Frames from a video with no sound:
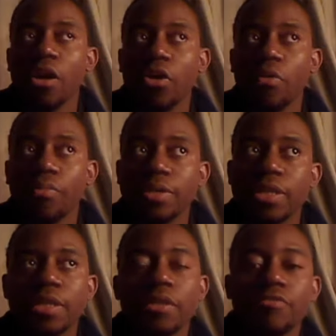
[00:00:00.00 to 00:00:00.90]
or
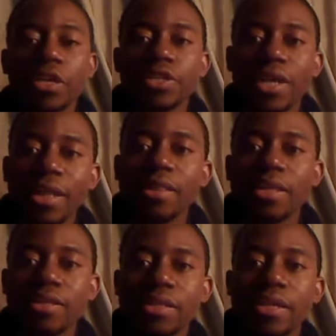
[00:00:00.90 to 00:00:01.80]
particularly rich in
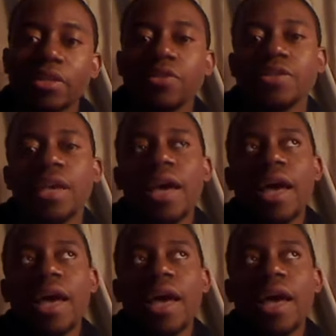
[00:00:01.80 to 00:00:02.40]
these lignans,